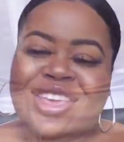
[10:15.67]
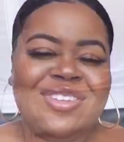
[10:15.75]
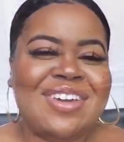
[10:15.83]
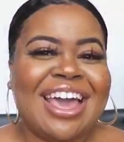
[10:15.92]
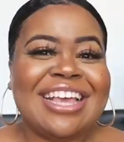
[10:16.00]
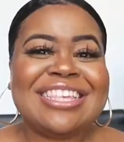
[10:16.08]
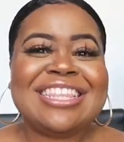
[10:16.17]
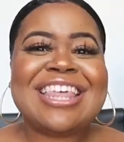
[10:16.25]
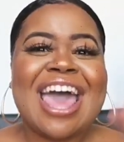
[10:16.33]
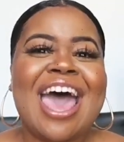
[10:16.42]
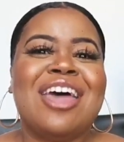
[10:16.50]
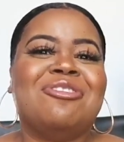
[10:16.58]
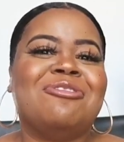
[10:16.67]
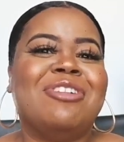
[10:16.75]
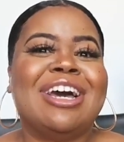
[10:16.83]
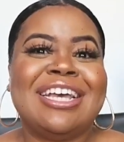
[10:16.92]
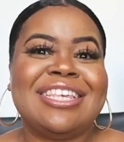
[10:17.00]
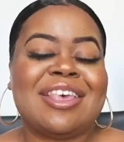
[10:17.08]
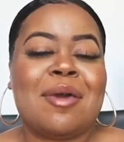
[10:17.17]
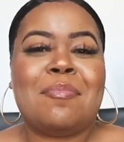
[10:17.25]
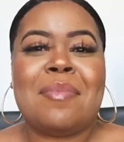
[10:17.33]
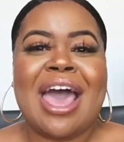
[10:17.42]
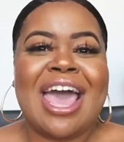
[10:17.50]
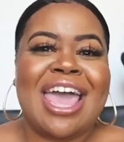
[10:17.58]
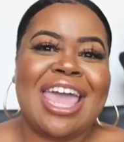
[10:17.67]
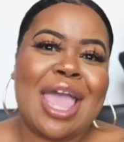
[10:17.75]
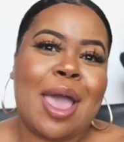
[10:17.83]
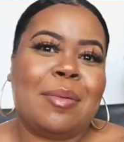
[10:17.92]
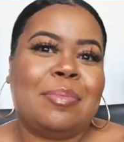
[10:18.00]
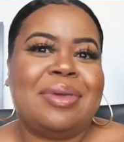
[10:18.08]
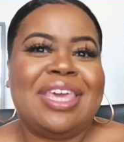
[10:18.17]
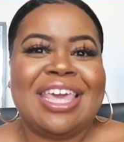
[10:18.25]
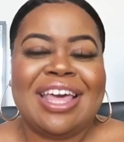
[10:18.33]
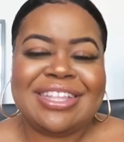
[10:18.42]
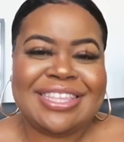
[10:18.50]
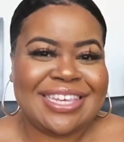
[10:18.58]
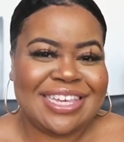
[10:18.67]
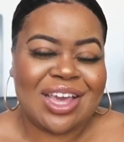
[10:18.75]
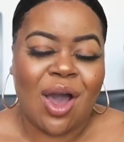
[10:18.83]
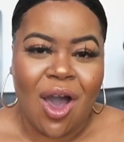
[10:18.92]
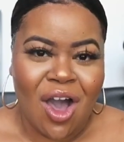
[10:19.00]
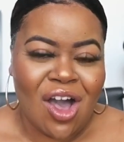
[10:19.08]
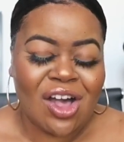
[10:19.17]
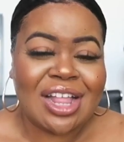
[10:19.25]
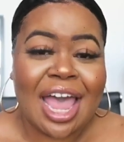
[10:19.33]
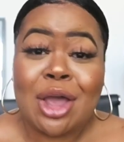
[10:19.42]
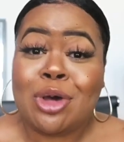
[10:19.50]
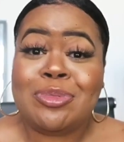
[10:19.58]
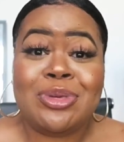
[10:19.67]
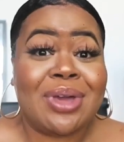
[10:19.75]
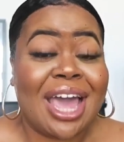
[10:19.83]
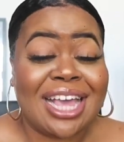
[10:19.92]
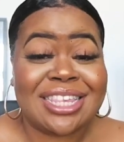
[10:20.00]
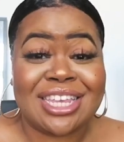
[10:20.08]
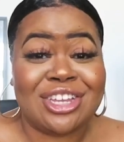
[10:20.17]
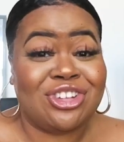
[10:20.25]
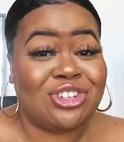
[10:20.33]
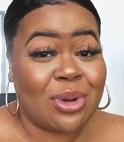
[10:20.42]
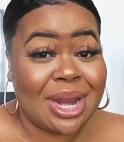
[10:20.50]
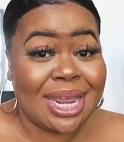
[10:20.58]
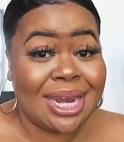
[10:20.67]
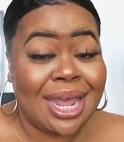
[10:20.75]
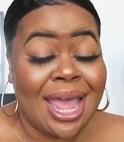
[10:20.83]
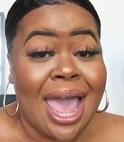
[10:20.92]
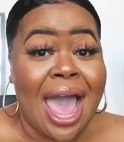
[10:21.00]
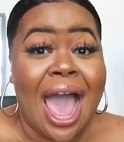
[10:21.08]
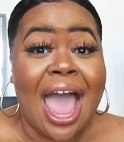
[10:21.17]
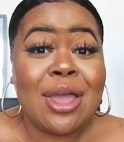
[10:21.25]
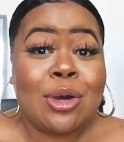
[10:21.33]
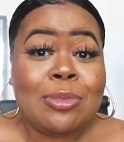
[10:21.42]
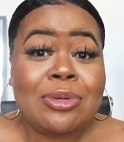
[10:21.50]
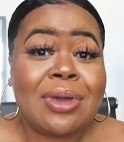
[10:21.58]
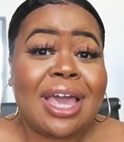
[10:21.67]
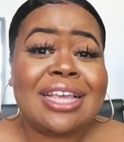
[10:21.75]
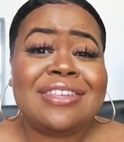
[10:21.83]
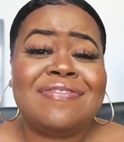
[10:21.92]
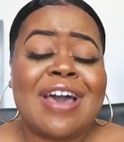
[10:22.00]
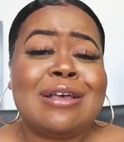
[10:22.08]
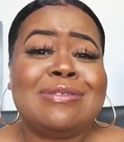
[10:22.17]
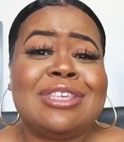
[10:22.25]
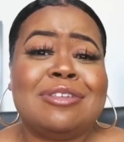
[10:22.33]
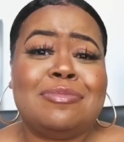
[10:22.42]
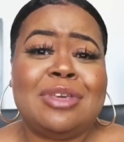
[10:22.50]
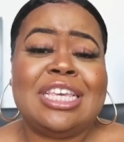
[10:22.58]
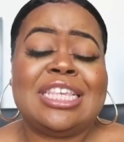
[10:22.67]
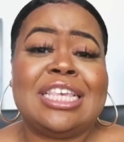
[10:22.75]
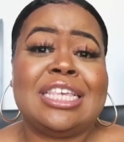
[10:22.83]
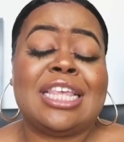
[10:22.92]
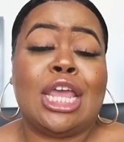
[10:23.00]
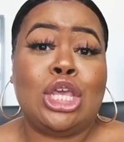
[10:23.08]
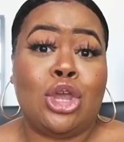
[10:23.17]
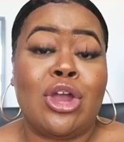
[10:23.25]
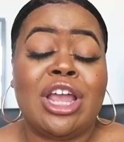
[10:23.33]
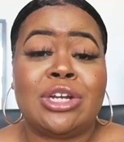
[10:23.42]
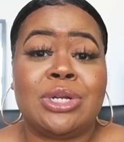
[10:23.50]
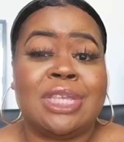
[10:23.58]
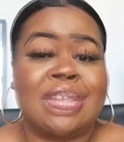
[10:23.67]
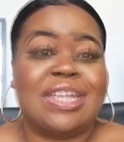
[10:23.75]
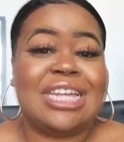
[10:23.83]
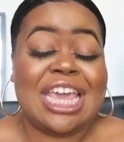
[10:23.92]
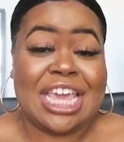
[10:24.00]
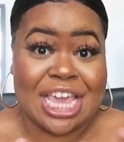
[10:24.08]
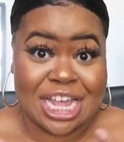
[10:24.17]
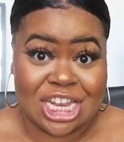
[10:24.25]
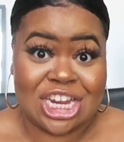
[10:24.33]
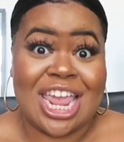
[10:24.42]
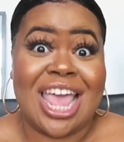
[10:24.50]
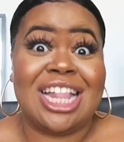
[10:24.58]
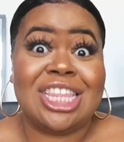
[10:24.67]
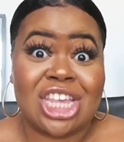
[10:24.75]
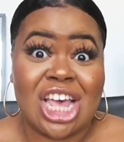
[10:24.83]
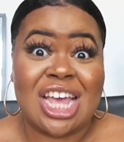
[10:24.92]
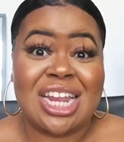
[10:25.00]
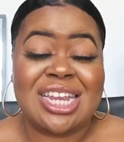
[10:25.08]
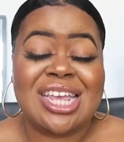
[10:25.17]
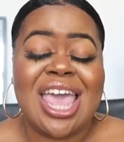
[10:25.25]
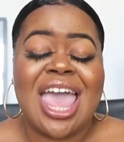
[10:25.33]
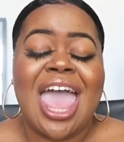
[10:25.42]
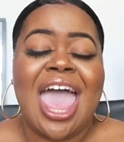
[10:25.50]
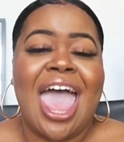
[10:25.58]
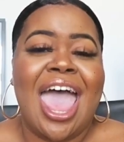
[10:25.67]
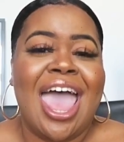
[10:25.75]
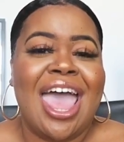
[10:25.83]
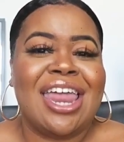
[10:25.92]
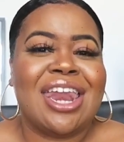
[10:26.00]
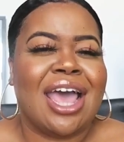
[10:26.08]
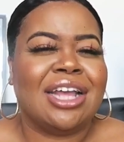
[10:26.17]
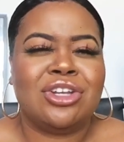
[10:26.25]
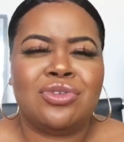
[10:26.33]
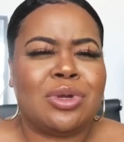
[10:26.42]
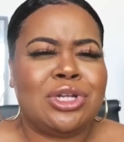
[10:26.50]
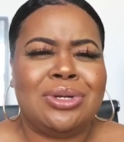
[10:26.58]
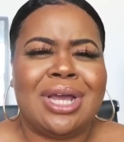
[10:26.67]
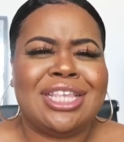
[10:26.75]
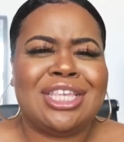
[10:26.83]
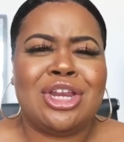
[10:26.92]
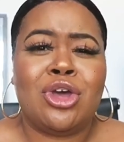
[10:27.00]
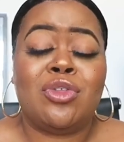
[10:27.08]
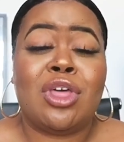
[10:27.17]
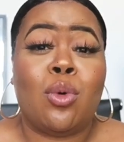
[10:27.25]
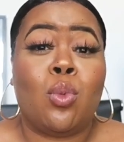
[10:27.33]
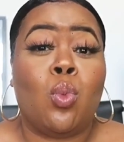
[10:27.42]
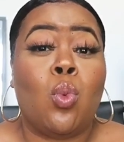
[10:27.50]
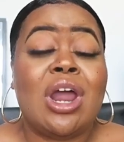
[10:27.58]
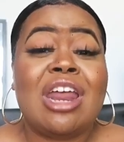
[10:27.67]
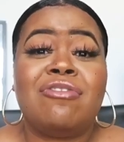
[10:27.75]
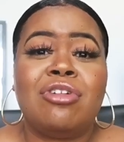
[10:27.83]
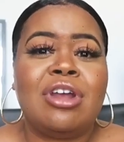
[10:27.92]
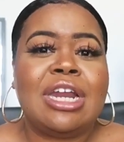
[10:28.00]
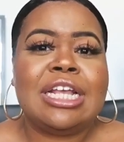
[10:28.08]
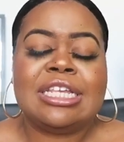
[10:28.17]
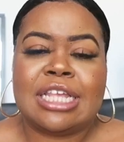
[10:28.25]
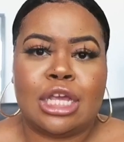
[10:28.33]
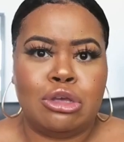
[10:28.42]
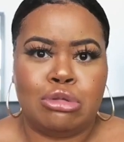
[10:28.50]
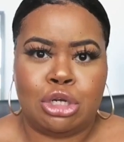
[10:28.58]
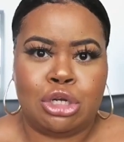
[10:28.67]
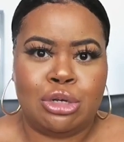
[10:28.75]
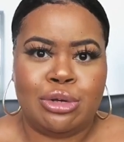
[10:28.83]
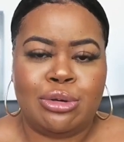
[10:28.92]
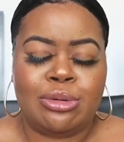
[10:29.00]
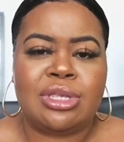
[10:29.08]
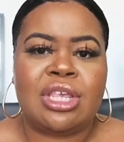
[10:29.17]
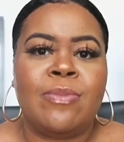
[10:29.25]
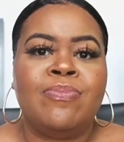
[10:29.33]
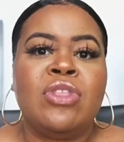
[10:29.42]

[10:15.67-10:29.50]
You guys, that was my PLT haul. I hope you guys enjoyed it. I hope you guys found some pieces that you're interested in taking a chance on. And I just want you guys to know that whatever it is that you choose,